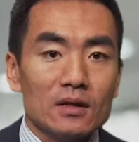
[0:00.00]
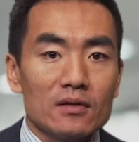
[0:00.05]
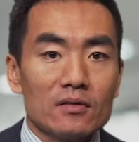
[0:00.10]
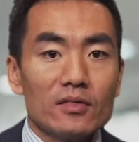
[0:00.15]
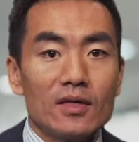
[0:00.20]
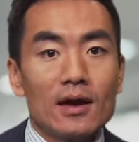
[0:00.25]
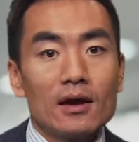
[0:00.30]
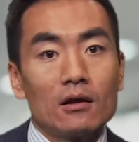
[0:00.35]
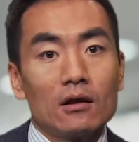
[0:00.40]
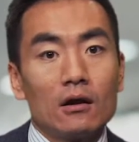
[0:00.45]

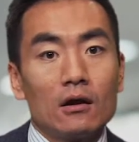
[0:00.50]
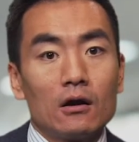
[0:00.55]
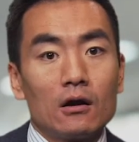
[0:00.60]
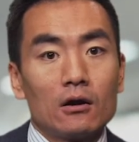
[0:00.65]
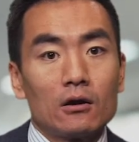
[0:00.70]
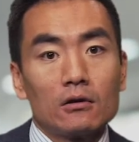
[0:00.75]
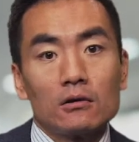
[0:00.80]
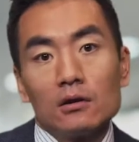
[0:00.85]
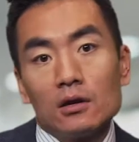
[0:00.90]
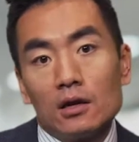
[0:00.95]
that
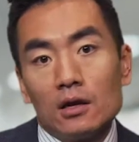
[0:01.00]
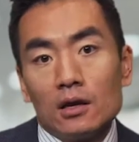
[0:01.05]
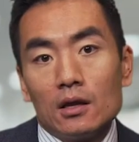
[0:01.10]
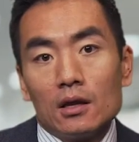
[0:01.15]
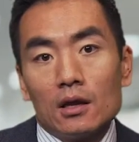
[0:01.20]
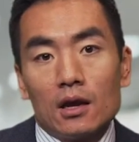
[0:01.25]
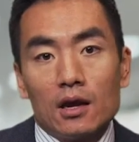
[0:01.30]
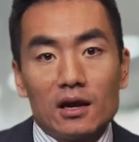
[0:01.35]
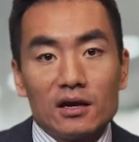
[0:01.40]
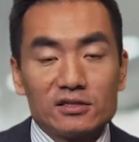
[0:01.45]
are
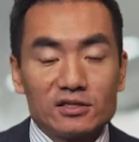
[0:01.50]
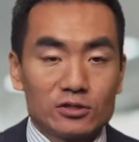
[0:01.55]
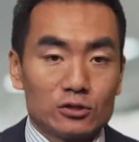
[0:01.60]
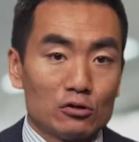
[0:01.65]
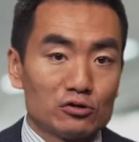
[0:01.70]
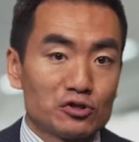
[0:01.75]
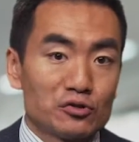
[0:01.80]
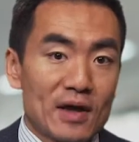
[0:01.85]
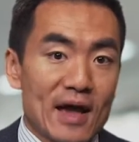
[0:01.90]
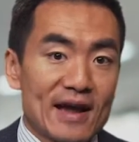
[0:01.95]

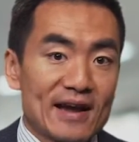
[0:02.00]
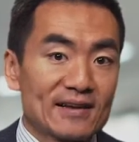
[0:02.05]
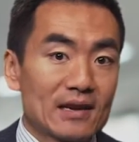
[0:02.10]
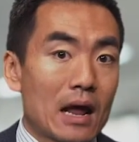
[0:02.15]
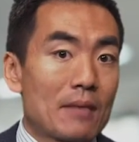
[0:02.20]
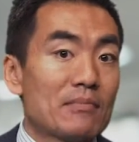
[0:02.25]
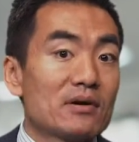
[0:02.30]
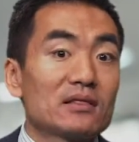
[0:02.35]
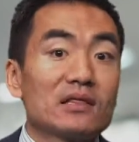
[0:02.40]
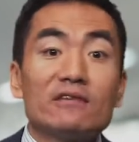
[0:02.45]

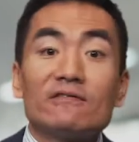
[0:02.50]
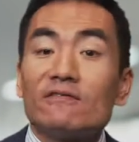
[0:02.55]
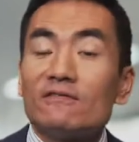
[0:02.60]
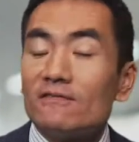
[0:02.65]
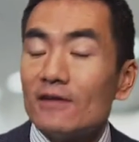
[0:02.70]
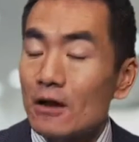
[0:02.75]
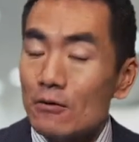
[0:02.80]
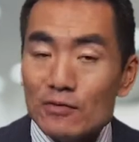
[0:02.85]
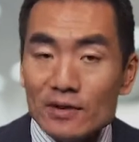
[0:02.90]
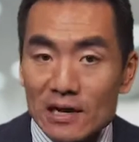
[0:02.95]
socioeconomically
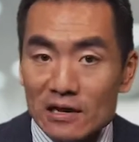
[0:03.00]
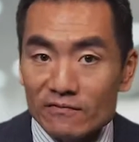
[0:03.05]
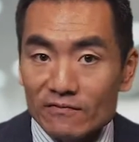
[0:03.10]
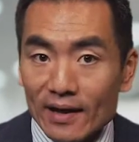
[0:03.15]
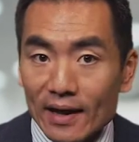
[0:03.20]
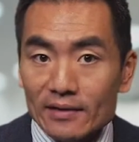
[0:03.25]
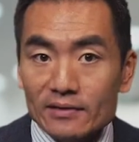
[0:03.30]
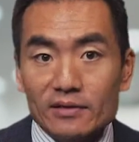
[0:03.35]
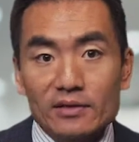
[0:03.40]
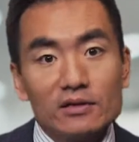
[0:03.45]
very
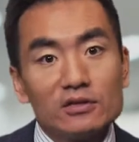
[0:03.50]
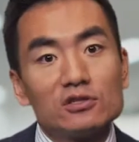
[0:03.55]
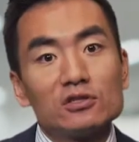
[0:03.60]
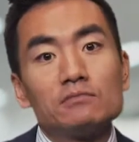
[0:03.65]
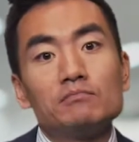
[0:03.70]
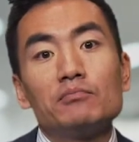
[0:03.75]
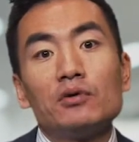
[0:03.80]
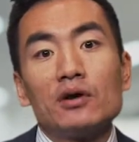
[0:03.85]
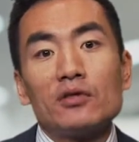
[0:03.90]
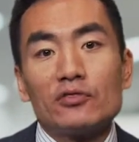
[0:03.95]
advantaged,
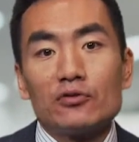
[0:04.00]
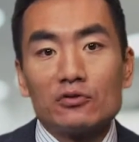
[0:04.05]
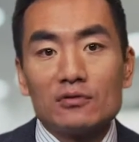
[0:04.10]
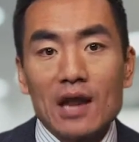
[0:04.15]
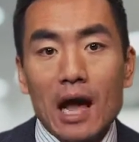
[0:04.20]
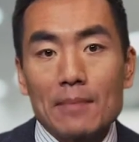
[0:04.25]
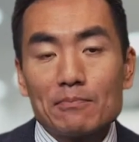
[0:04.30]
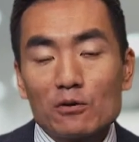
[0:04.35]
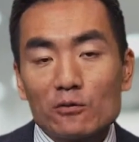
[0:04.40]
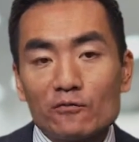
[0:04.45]
but they're
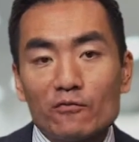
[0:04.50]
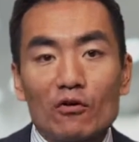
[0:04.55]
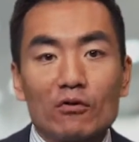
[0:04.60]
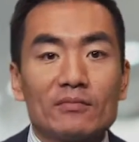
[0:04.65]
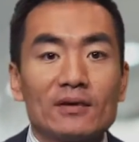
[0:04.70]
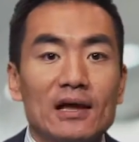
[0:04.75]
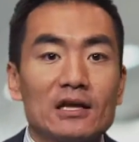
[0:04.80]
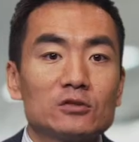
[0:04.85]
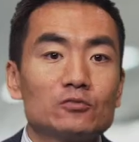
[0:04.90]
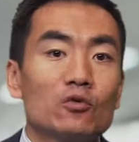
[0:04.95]
not
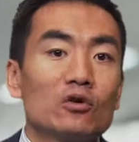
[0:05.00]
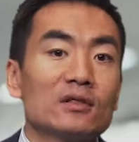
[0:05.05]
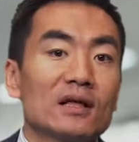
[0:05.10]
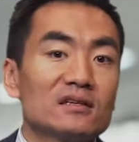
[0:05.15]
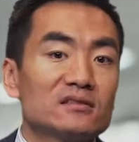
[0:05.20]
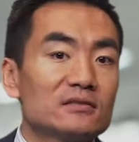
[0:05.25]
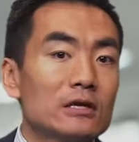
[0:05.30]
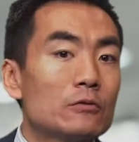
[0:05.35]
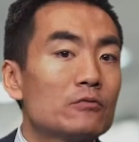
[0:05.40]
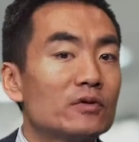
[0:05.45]
performing as well
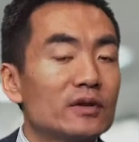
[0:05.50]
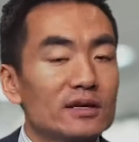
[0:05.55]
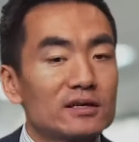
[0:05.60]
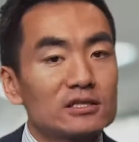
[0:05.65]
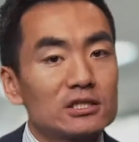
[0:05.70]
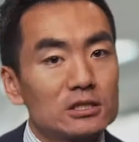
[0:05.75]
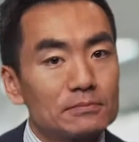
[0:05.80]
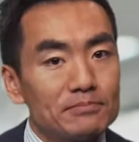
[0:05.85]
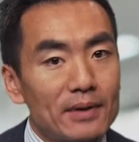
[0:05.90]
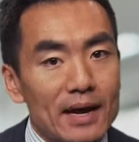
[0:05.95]
as they would
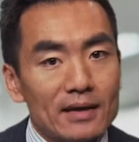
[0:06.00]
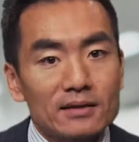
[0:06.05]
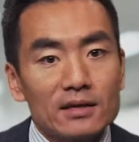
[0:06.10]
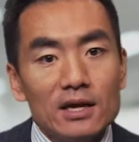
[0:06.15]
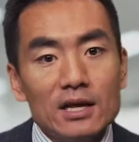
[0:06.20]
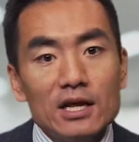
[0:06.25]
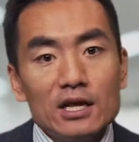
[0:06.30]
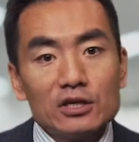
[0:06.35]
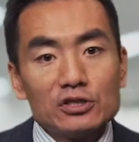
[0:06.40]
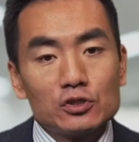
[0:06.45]
expect.
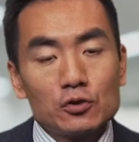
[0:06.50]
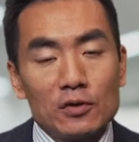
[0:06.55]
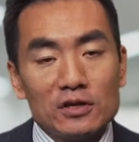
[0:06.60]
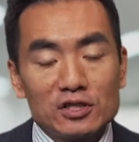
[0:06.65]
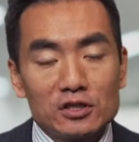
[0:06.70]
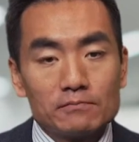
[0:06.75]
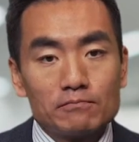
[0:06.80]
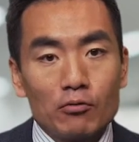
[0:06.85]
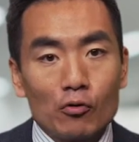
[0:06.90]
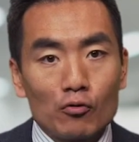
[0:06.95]
So
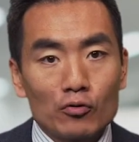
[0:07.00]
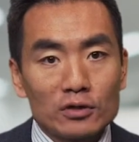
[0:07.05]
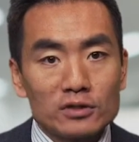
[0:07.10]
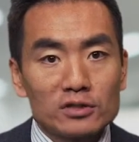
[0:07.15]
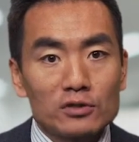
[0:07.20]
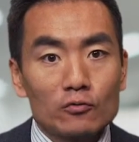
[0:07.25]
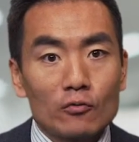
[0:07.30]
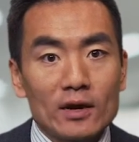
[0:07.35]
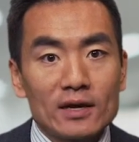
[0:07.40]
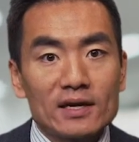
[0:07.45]
it's
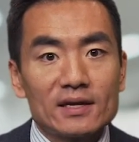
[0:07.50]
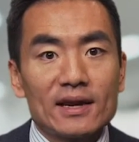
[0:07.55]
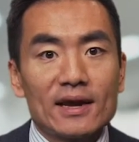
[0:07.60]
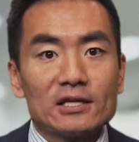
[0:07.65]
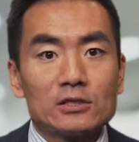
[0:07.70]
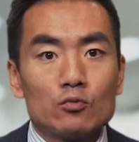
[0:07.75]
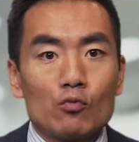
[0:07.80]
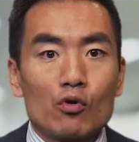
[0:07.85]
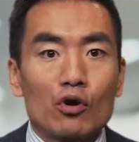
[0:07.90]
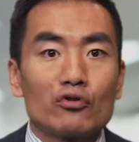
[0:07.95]
important to
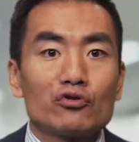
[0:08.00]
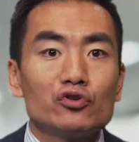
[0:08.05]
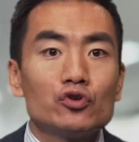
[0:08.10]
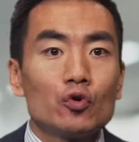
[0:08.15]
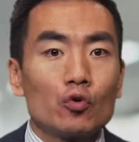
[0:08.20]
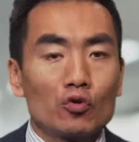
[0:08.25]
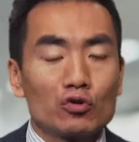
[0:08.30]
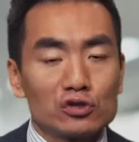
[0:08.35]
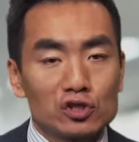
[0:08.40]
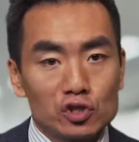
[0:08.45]
recognize where
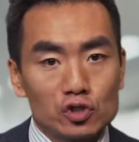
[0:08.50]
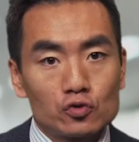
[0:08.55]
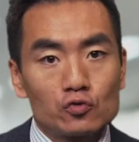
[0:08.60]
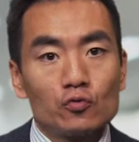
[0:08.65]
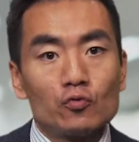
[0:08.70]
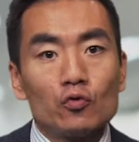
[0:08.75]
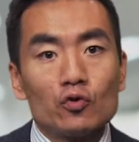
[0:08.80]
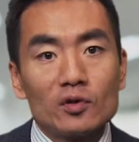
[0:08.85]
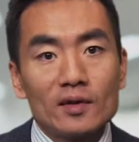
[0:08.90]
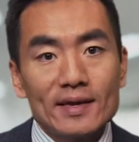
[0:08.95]
your
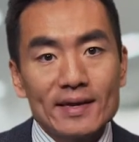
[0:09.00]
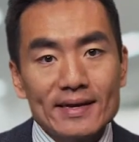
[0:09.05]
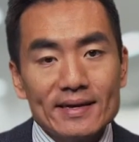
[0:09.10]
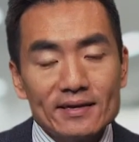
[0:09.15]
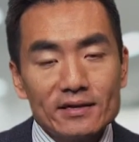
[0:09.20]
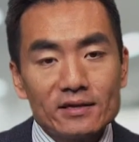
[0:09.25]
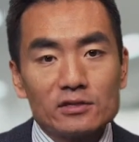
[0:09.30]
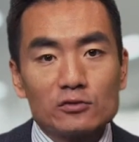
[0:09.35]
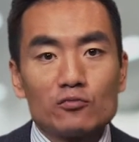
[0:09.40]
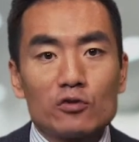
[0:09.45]
school
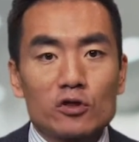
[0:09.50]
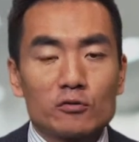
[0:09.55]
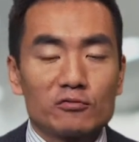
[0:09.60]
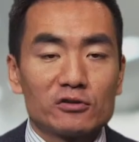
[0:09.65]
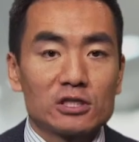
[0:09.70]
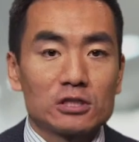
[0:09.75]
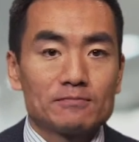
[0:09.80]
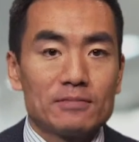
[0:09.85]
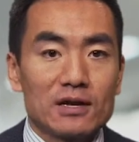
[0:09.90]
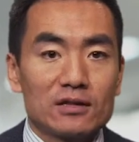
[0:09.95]
is with
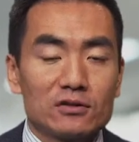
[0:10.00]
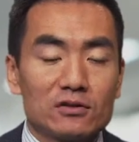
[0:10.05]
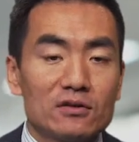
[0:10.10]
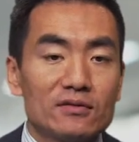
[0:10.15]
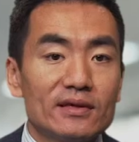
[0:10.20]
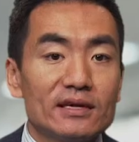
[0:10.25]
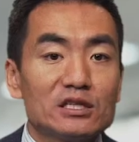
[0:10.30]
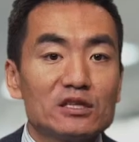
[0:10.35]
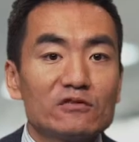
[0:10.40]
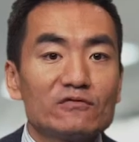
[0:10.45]
respect to
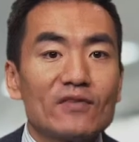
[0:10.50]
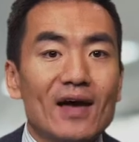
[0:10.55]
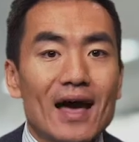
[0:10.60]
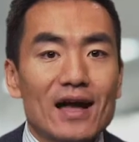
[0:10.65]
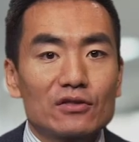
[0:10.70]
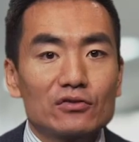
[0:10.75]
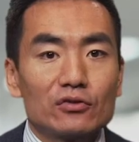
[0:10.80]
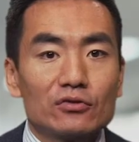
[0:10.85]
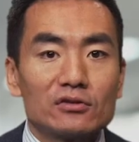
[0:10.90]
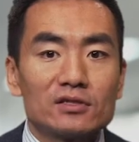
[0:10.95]
these
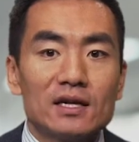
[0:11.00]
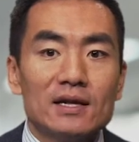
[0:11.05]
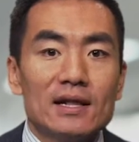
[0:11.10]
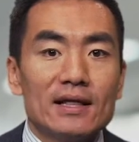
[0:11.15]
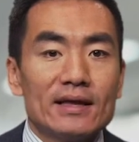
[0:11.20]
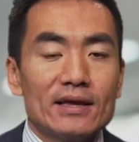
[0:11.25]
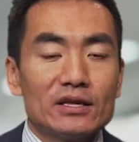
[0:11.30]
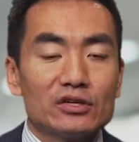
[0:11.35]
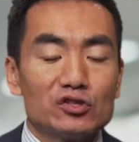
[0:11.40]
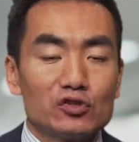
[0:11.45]
factors.
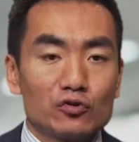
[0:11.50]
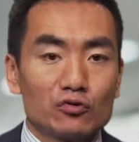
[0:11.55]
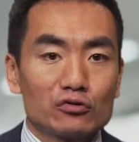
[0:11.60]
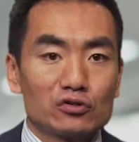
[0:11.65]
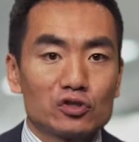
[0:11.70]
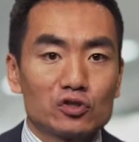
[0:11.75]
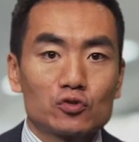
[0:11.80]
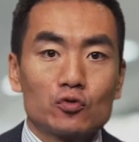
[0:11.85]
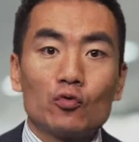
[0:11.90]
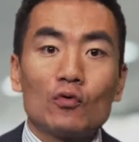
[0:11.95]
Is your
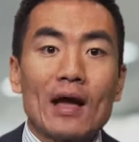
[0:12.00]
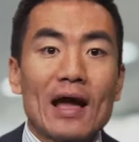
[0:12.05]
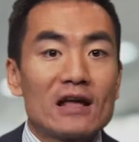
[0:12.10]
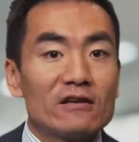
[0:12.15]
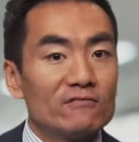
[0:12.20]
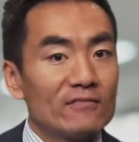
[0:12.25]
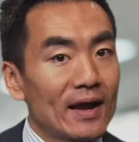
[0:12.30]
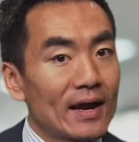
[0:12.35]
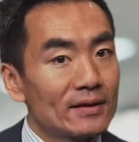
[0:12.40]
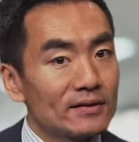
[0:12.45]
school
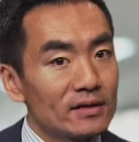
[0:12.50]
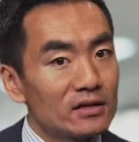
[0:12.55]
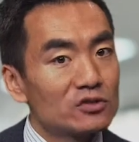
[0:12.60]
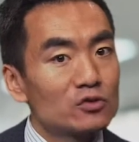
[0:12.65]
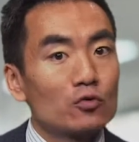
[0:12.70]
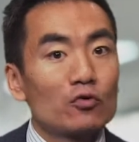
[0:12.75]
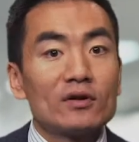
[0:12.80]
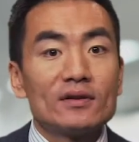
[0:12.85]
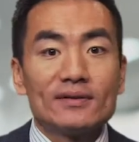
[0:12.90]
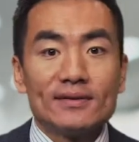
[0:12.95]

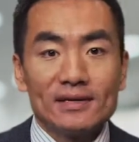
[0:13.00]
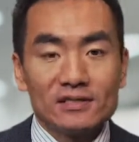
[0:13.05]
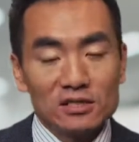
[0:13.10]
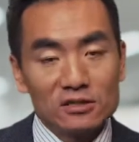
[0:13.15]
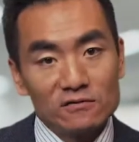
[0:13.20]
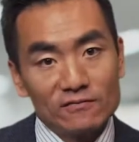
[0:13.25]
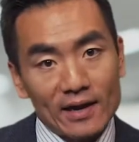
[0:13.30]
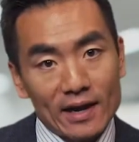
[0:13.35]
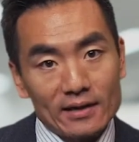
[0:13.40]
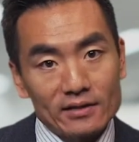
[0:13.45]
advantaged or
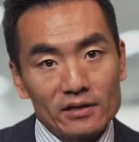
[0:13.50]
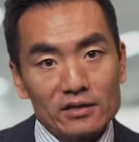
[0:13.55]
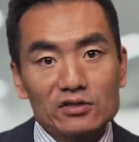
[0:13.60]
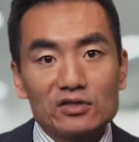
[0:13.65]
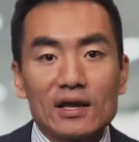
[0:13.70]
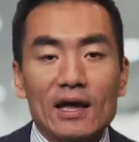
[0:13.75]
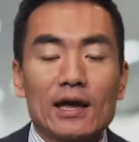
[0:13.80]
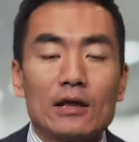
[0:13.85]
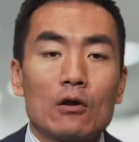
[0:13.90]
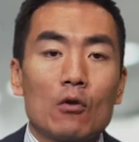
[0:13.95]

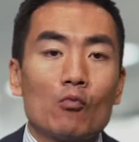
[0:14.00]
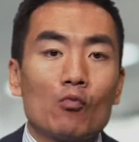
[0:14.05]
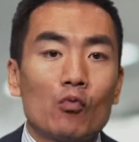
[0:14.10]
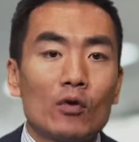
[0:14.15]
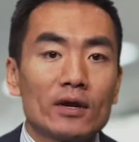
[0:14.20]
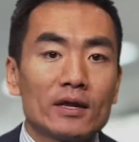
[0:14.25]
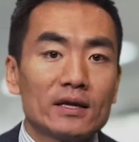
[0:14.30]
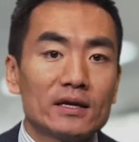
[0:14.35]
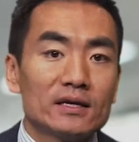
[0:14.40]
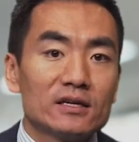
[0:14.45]
disadvantaged, and
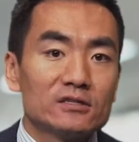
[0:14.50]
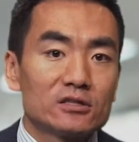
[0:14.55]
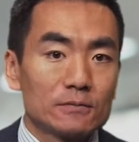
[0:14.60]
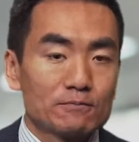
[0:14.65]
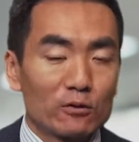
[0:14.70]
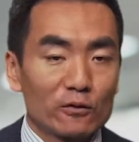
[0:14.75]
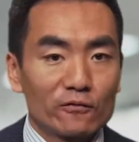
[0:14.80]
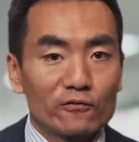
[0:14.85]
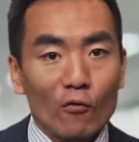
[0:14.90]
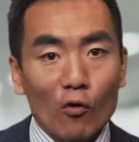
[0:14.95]
what is the
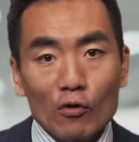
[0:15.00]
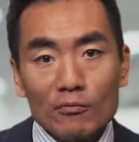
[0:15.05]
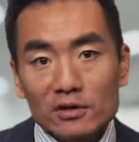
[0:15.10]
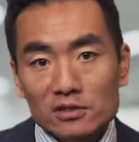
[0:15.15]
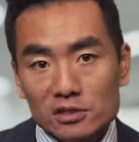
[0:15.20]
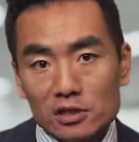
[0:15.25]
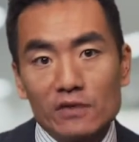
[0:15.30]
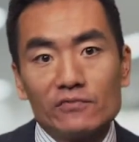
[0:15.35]
performance